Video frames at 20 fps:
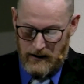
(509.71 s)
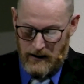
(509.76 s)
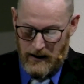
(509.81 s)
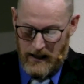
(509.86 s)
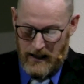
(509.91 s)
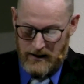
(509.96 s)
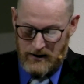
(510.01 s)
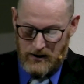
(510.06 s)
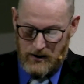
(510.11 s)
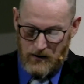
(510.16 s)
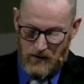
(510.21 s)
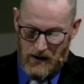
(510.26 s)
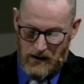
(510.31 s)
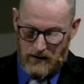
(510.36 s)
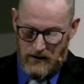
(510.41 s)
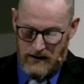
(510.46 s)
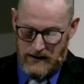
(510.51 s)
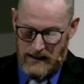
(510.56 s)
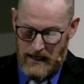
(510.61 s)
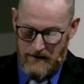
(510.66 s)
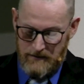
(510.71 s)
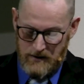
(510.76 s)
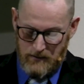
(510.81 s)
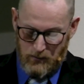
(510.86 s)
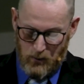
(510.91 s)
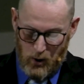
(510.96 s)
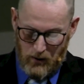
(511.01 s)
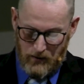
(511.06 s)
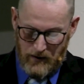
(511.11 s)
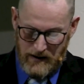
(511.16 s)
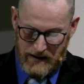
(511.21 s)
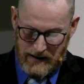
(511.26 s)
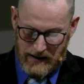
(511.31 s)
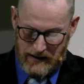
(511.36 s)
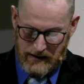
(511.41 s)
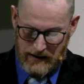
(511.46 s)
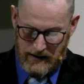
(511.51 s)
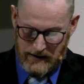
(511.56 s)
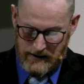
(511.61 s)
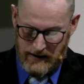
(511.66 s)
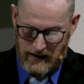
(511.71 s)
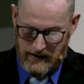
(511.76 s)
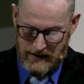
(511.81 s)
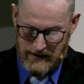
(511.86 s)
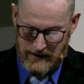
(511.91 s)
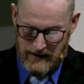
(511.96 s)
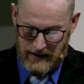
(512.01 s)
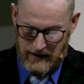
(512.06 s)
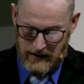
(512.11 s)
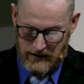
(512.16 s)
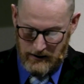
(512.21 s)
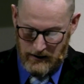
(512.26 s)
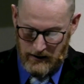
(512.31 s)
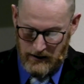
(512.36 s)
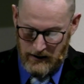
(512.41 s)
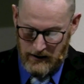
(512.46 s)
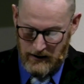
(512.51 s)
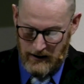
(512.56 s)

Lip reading: It's 200 times more resistant than steel